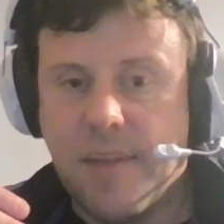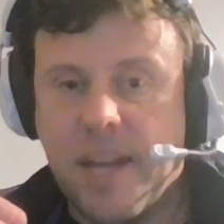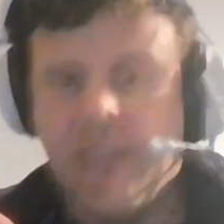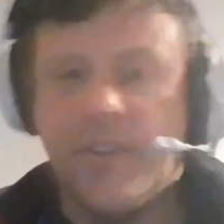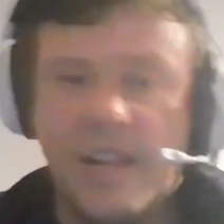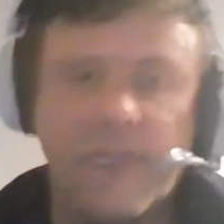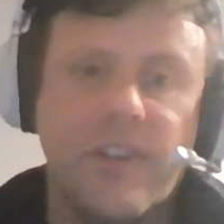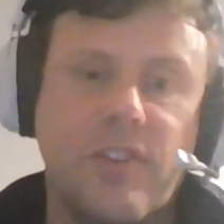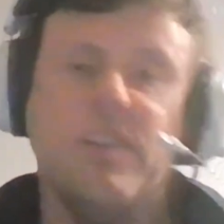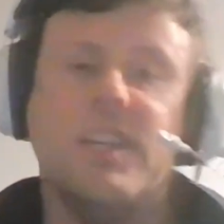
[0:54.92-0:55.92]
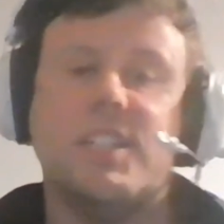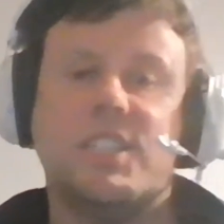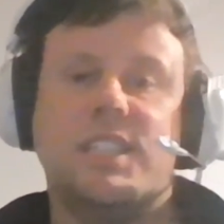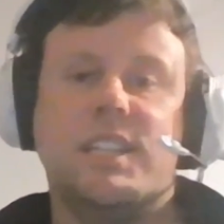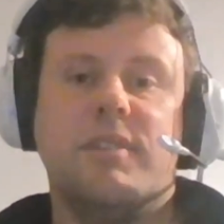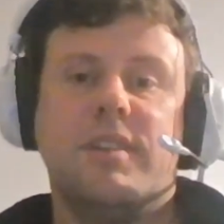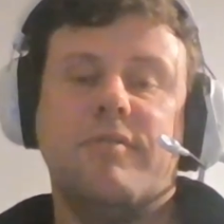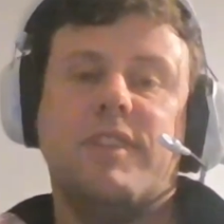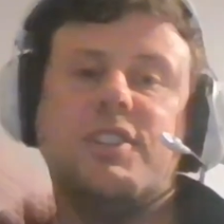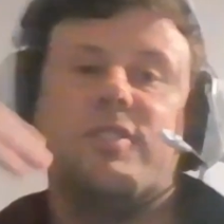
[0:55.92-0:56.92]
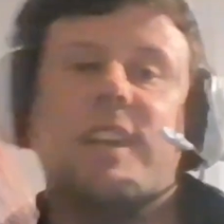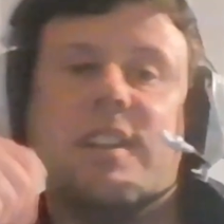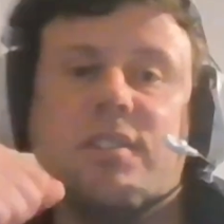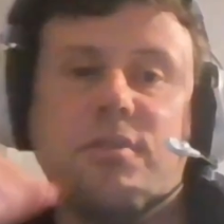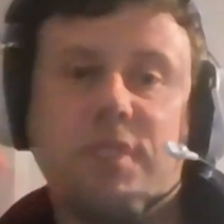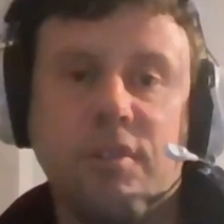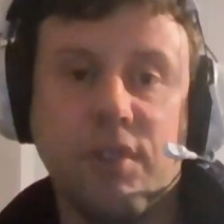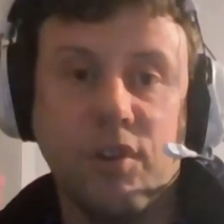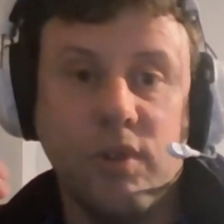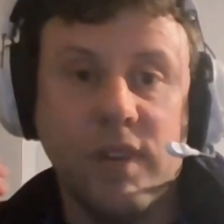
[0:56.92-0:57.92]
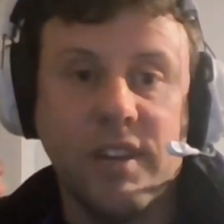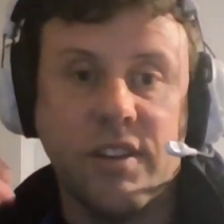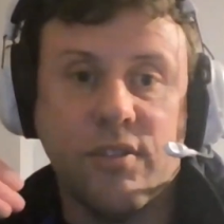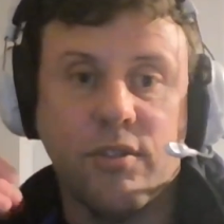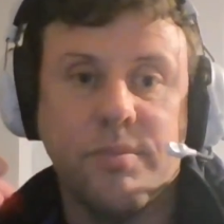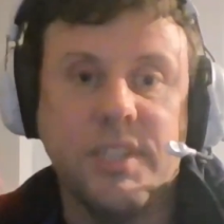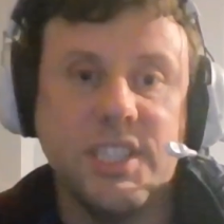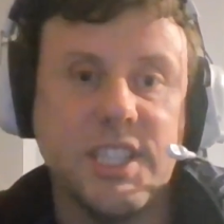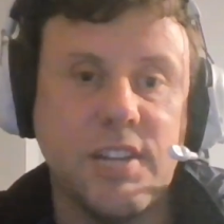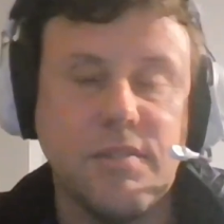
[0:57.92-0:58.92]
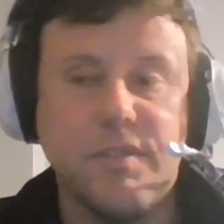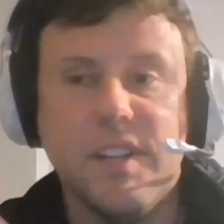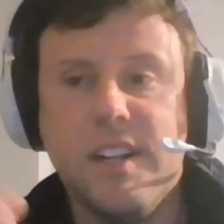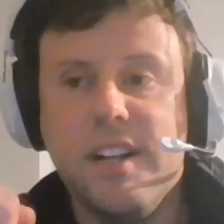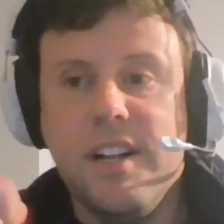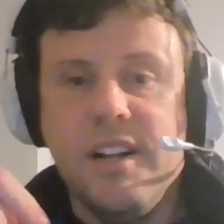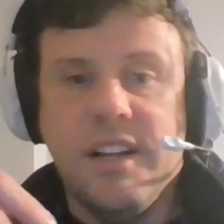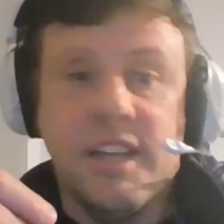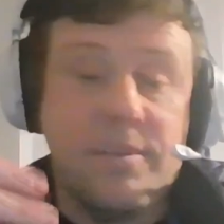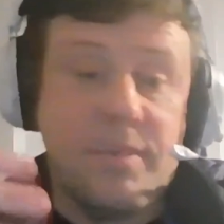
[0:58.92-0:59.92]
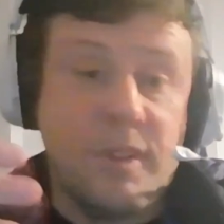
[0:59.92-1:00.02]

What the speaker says: Even if you're not necessarily frustrated or annoyed at the group itself, you hit the